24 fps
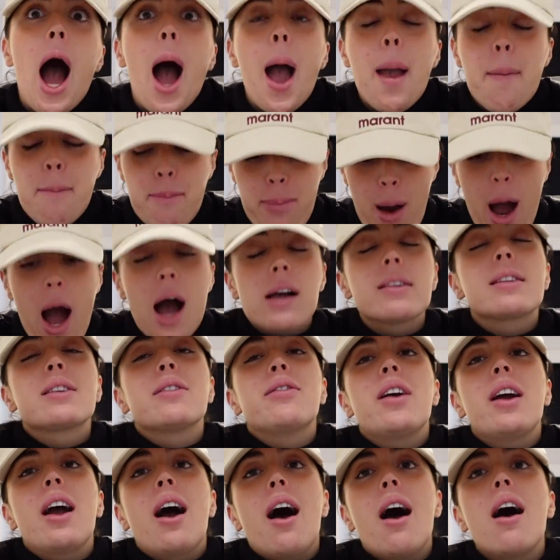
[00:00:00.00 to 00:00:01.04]
I, uh,
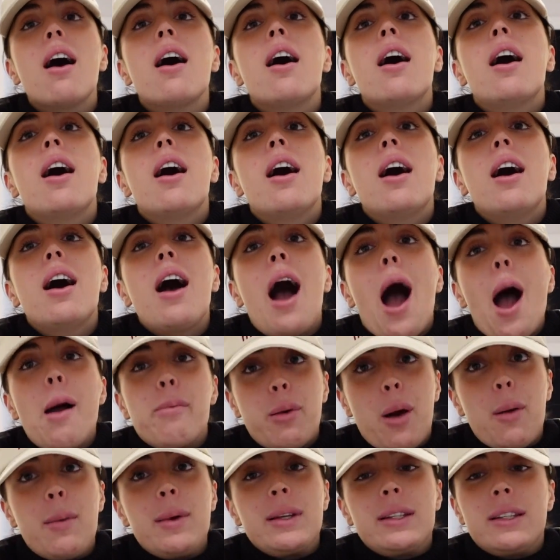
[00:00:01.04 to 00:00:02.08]
Sophia, I
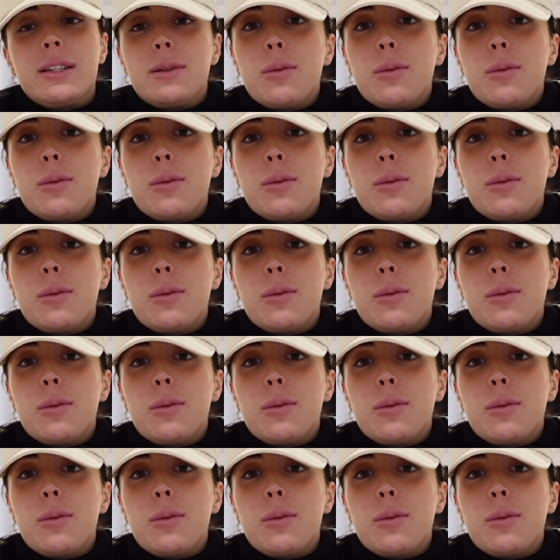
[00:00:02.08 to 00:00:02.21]
promise.